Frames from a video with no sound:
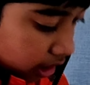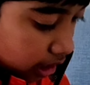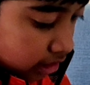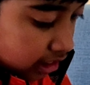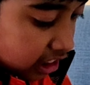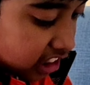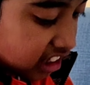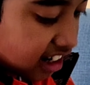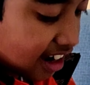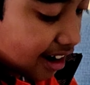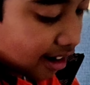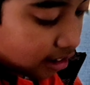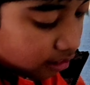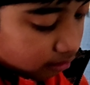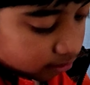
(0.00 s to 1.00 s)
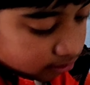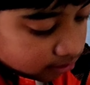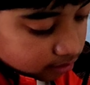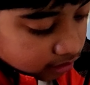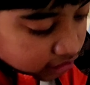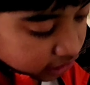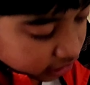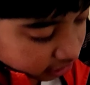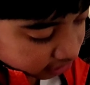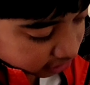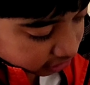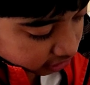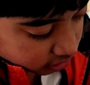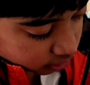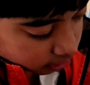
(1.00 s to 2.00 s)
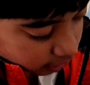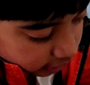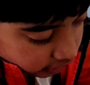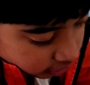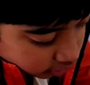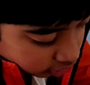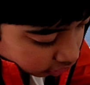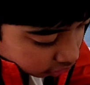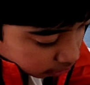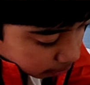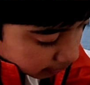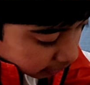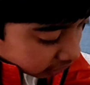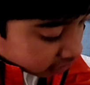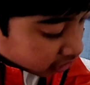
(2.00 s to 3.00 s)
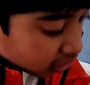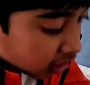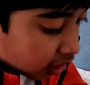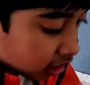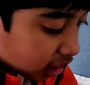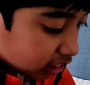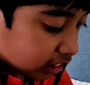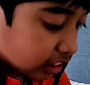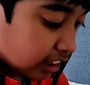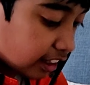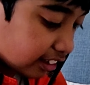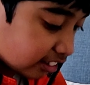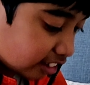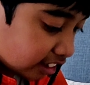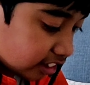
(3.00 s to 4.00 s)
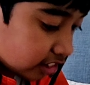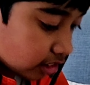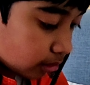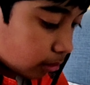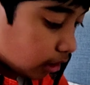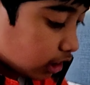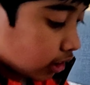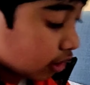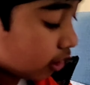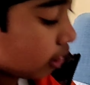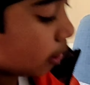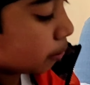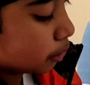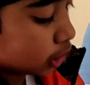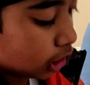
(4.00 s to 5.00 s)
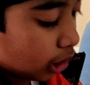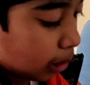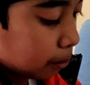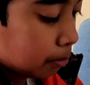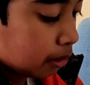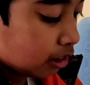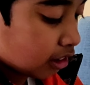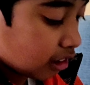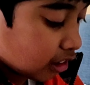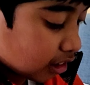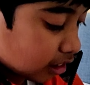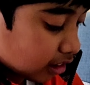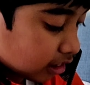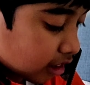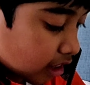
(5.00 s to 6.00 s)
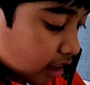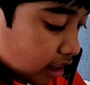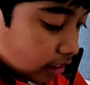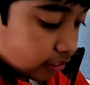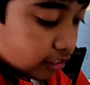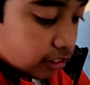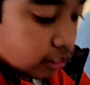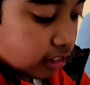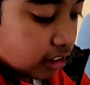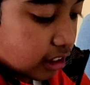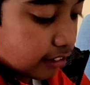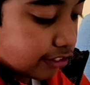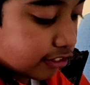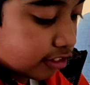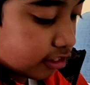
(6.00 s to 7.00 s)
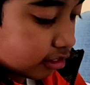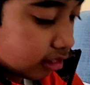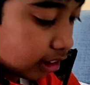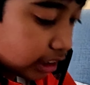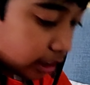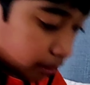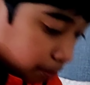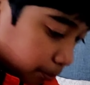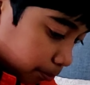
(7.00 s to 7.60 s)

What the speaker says: And then now you see 3 toothpicks are connecting to 1 gumdrop, and so you have to like